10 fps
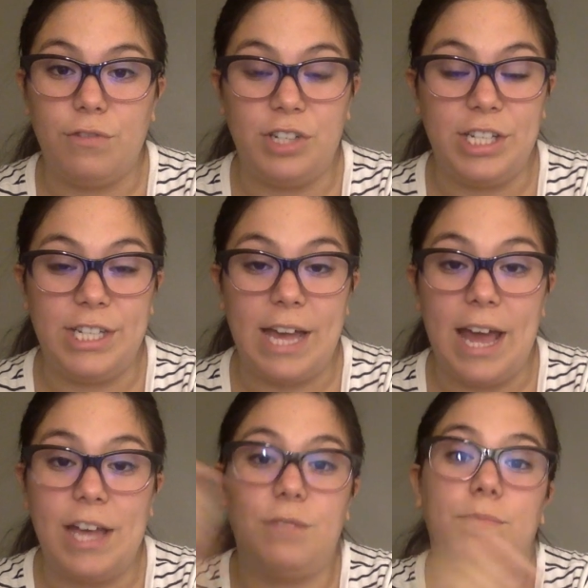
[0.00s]
for
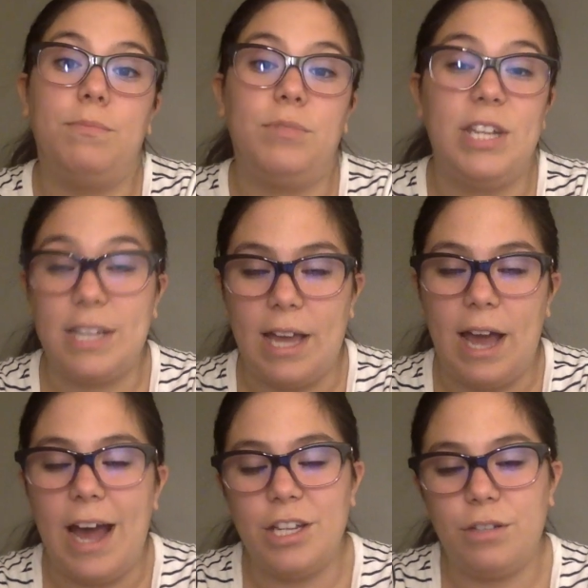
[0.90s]
TKIs,
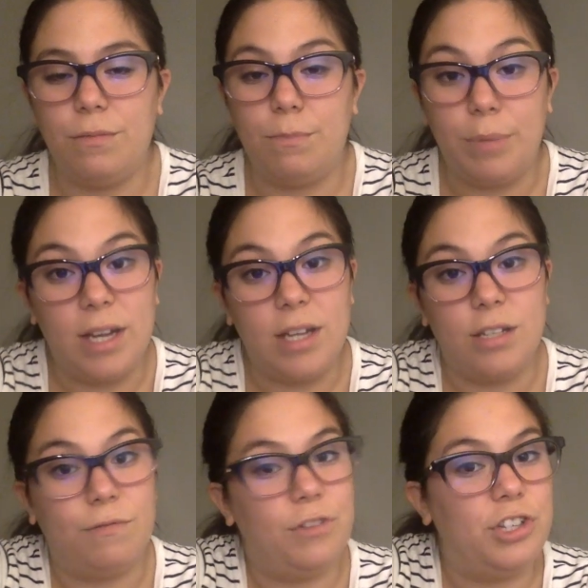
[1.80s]

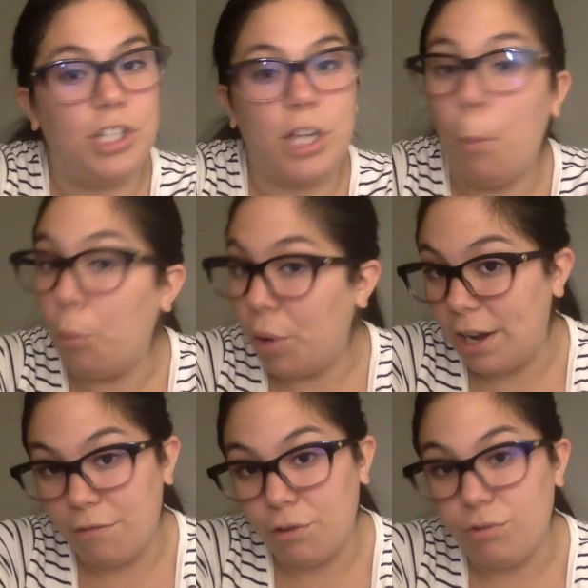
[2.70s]
because for some
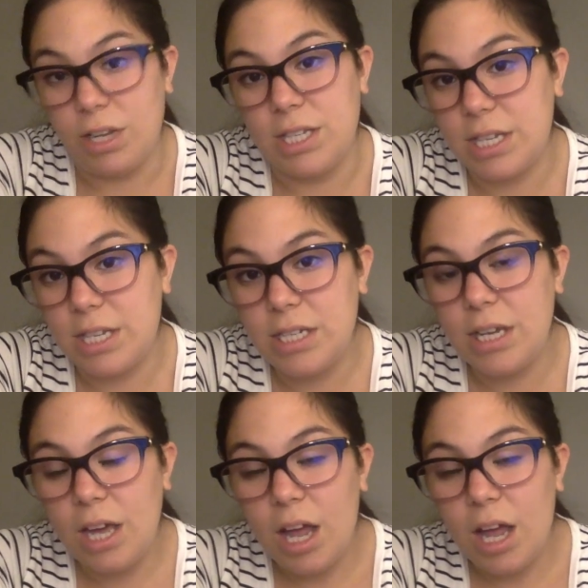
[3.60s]
whatever reason,